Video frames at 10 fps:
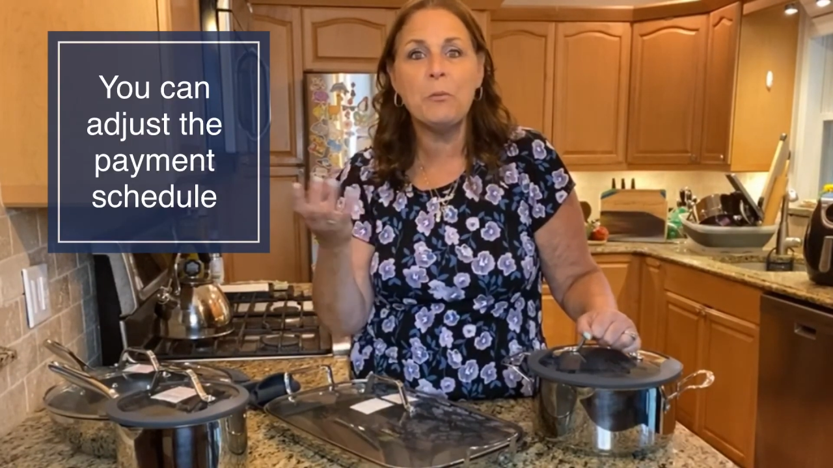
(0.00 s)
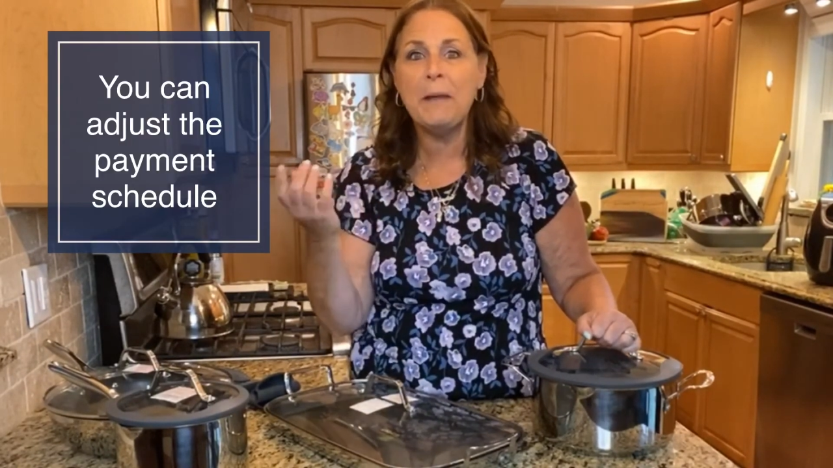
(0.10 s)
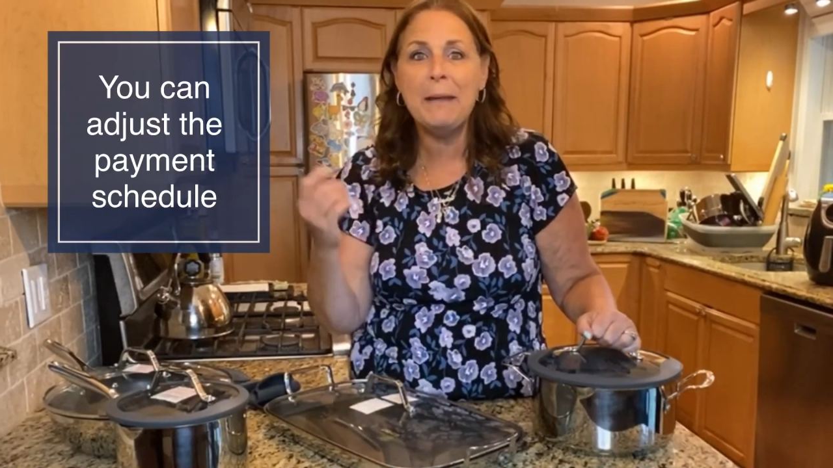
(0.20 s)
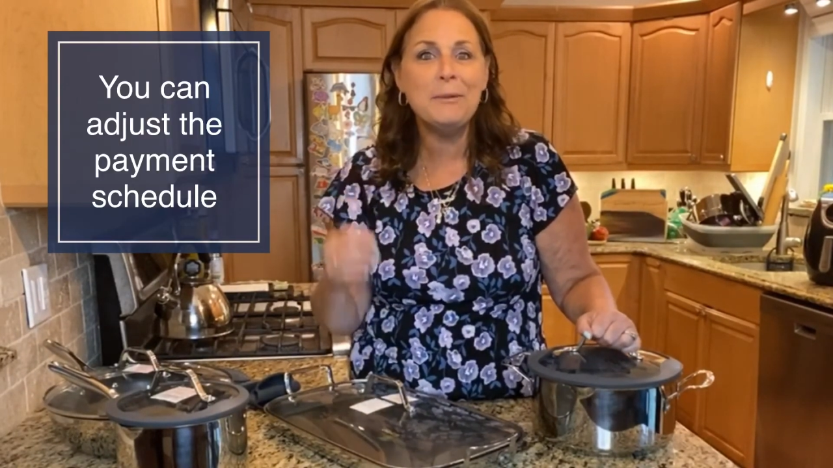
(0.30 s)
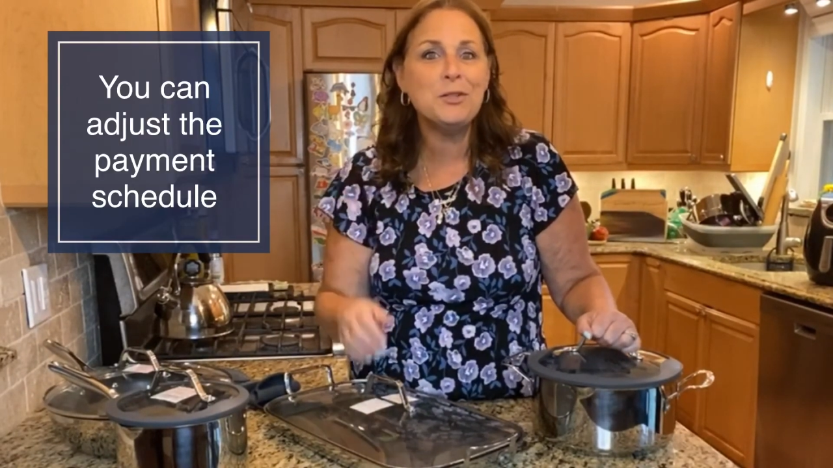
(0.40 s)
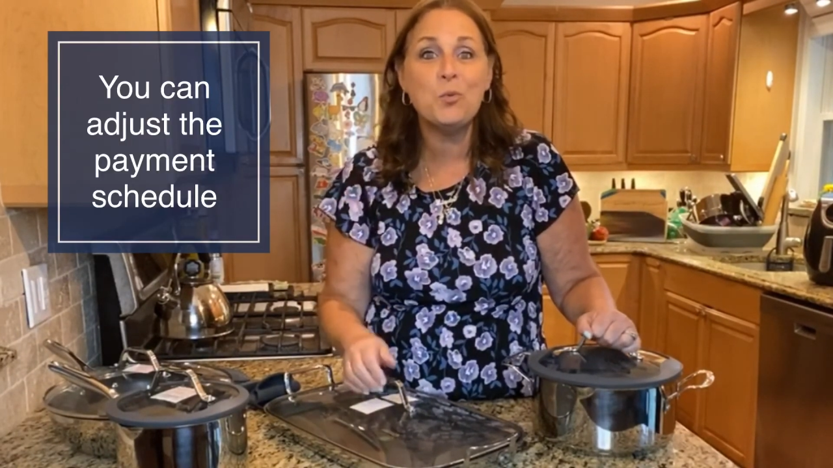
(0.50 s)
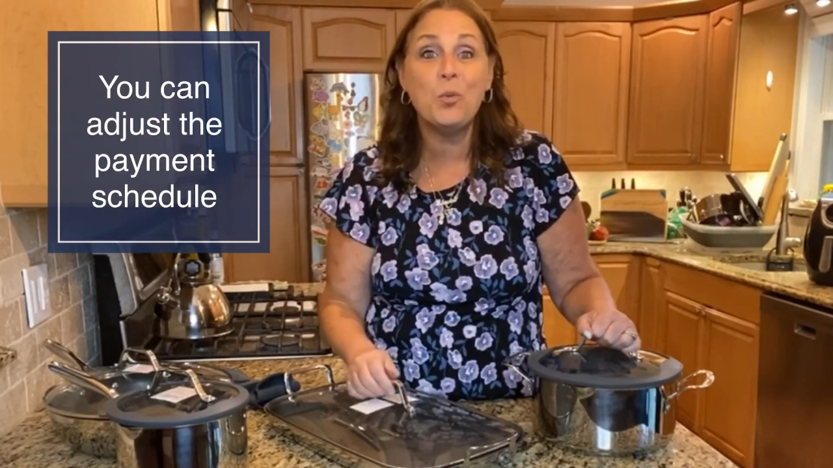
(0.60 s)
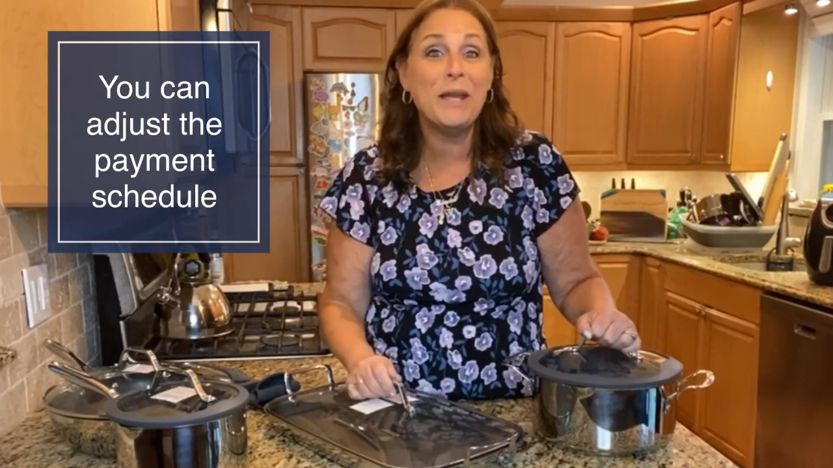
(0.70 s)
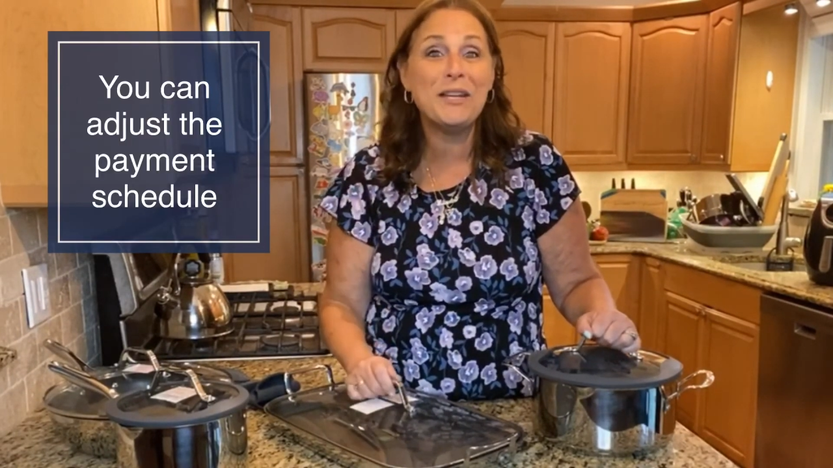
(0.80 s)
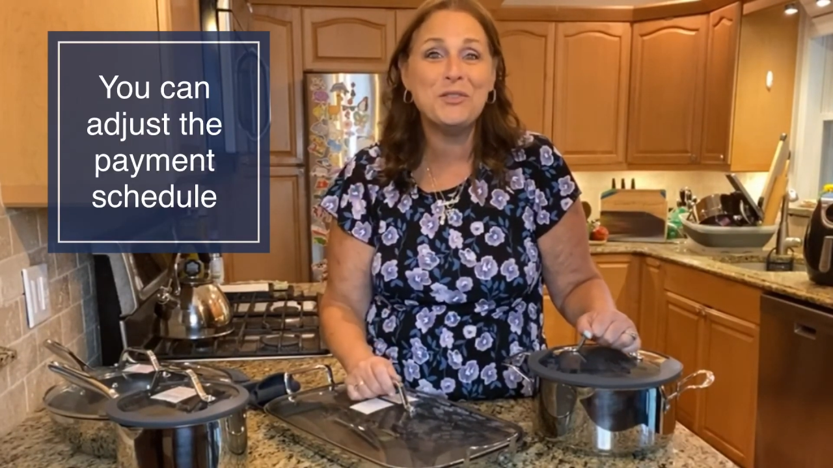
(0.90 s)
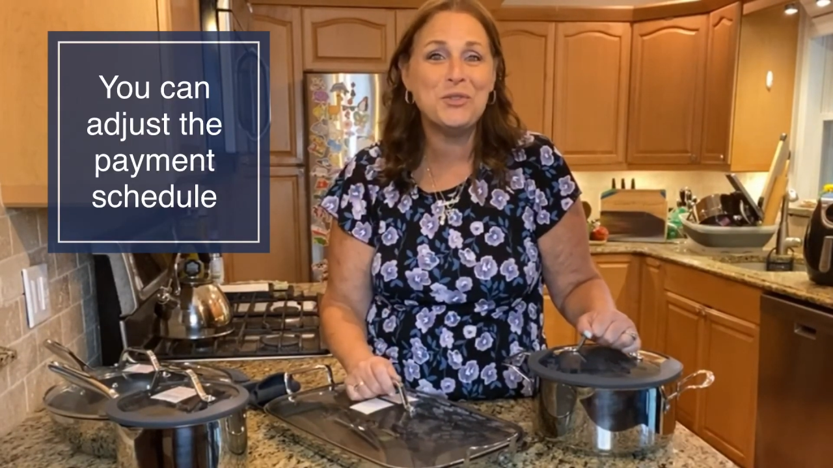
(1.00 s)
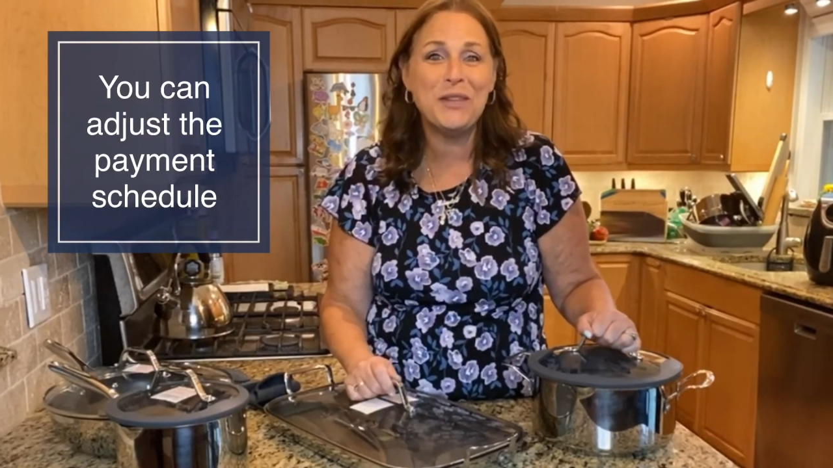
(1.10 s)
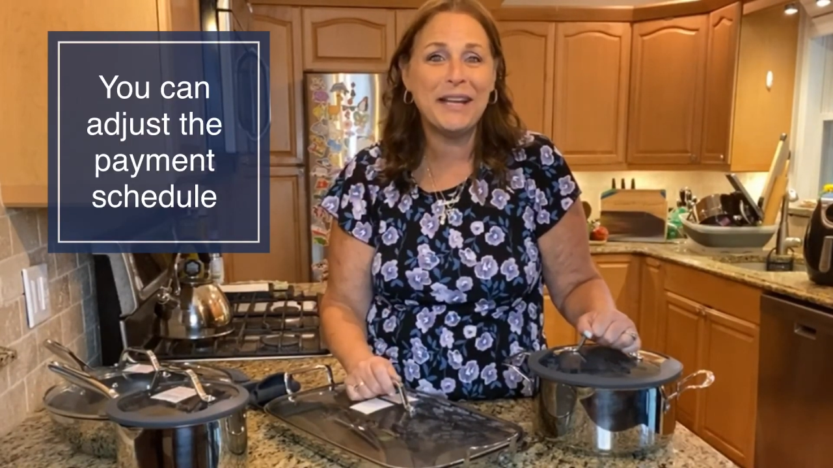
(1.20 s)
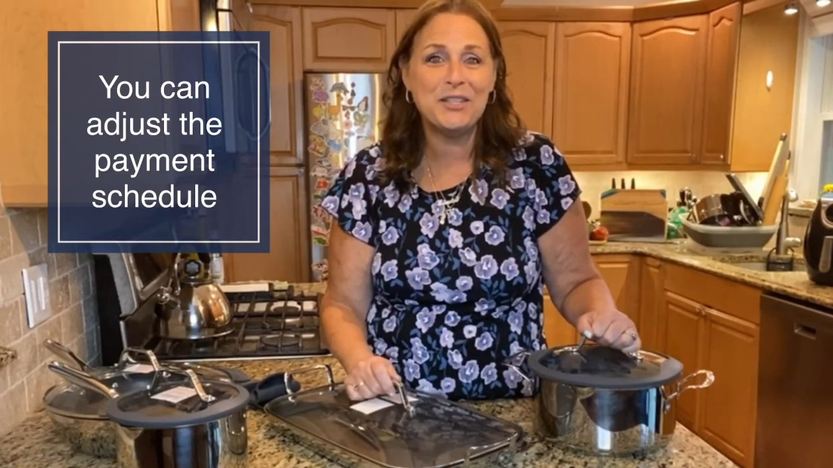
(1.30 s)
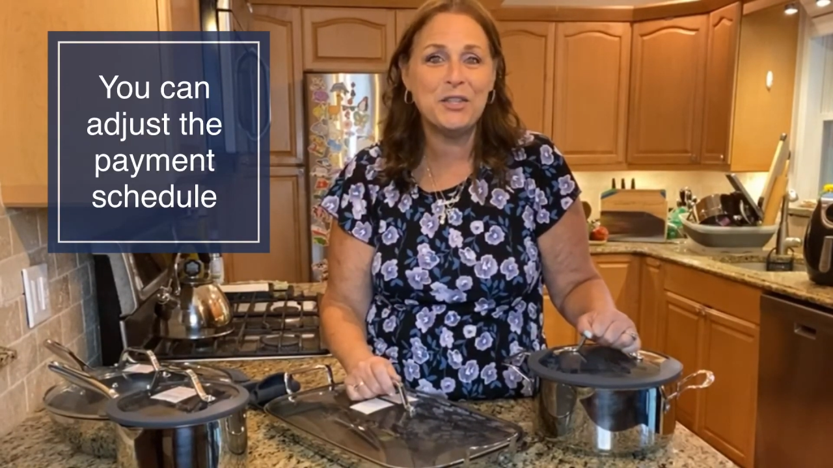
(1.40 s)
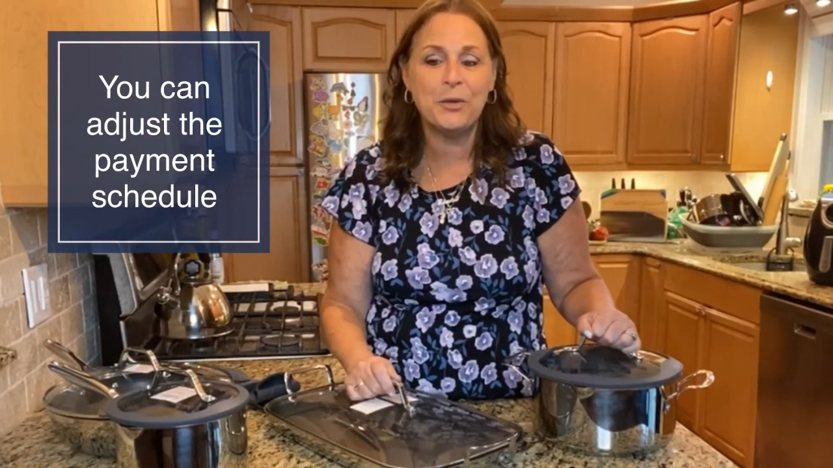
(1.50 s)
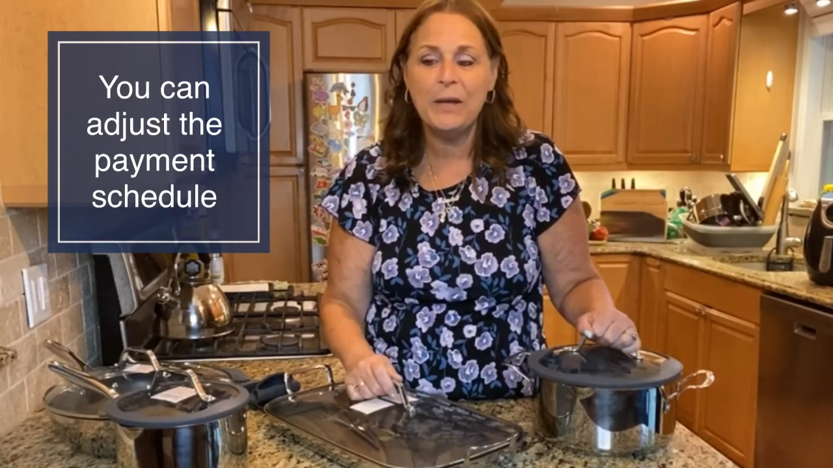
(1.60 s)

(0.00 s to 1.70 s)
payments, we can do that too.